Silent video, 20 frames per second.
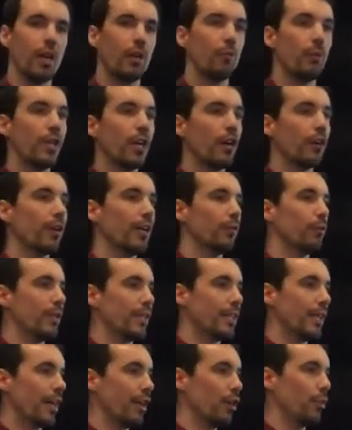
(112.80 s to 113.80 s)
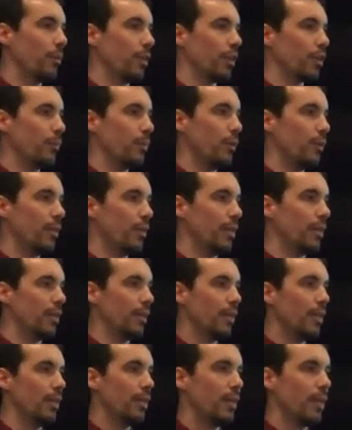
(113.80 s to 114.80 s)
We are a retirement community,
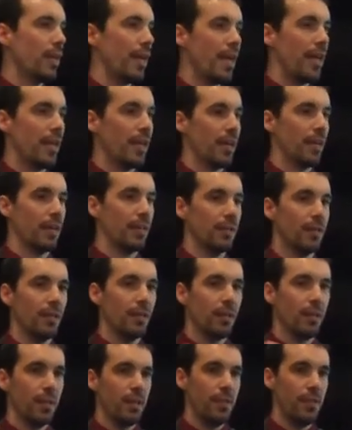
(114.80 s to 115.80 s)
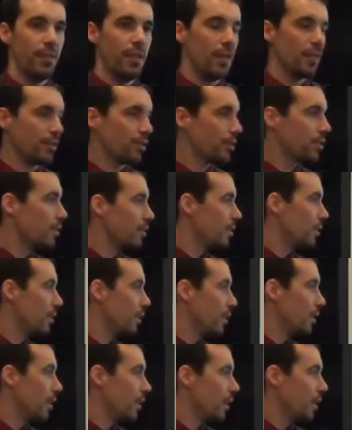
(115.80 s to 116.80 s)
and this
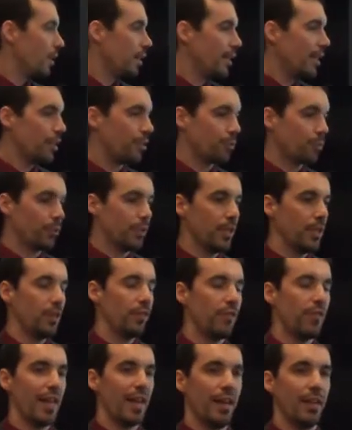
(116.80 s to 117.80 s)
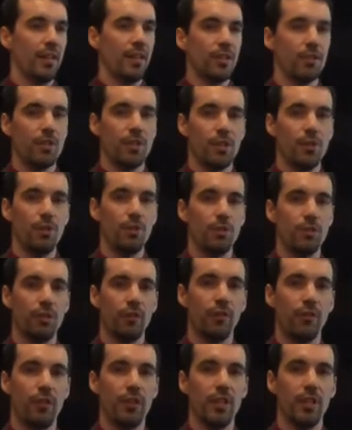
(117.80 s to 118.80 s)
gets rid of that institutional
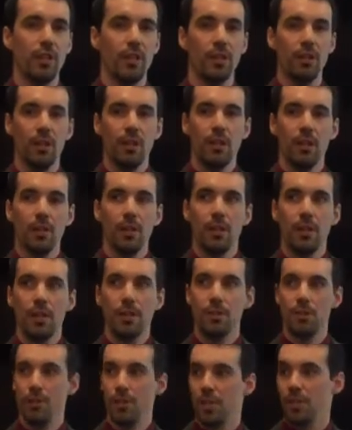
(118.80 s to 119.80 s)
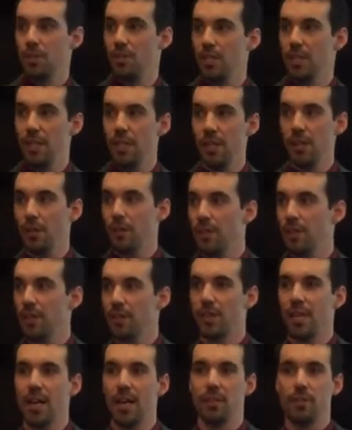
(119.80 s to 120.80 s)
feel. As you can see here,
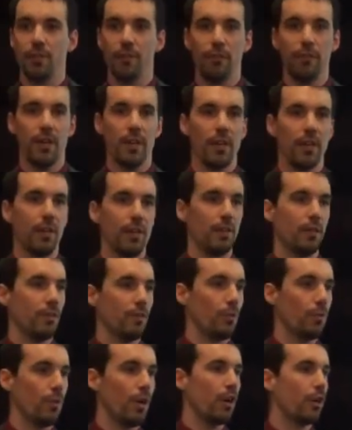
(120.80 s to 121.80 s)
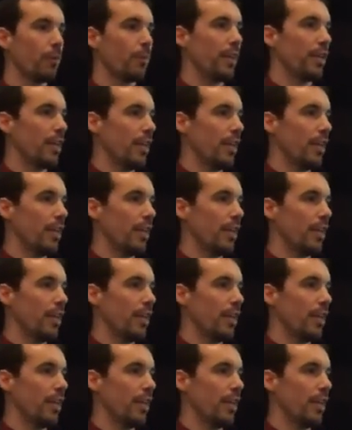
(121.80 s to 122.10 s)
this has a very welcoming